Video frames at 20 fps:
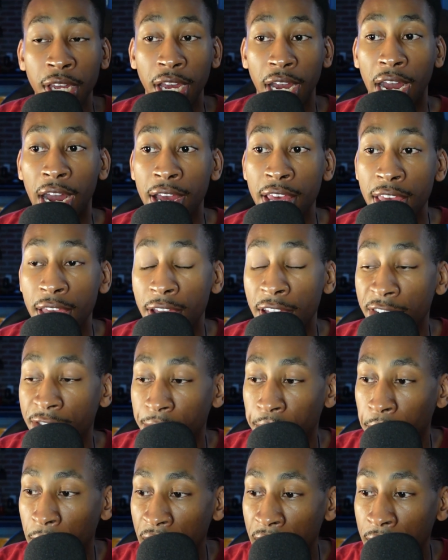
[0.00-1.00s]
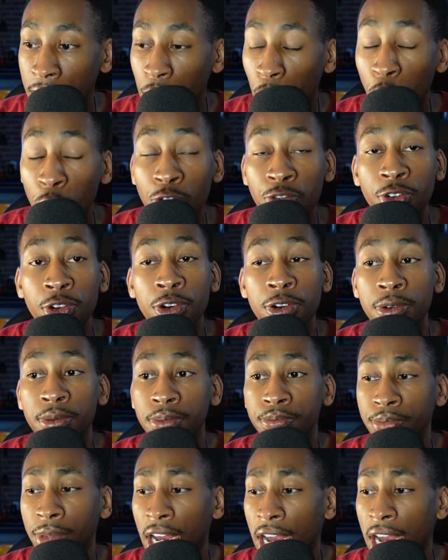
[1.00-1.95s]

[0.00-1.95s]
I have made over,